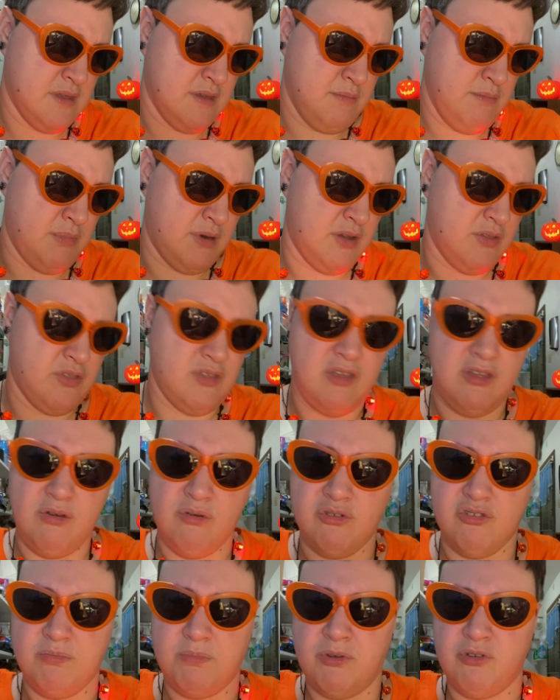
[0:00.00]
but I think you were
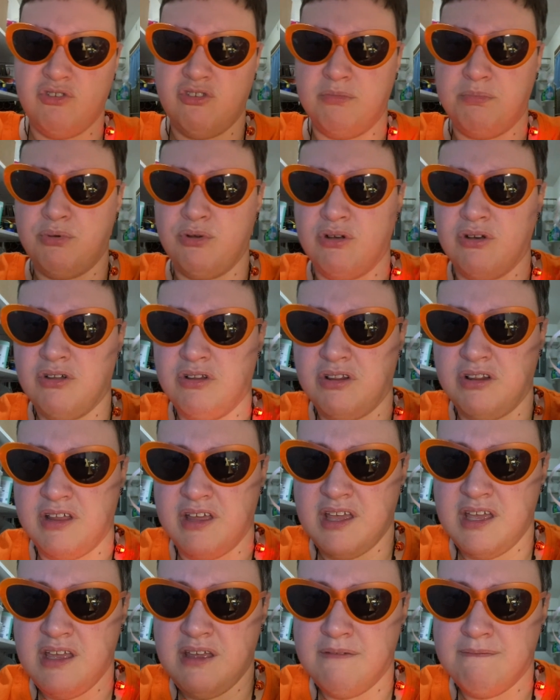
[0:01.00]
supposed to put clay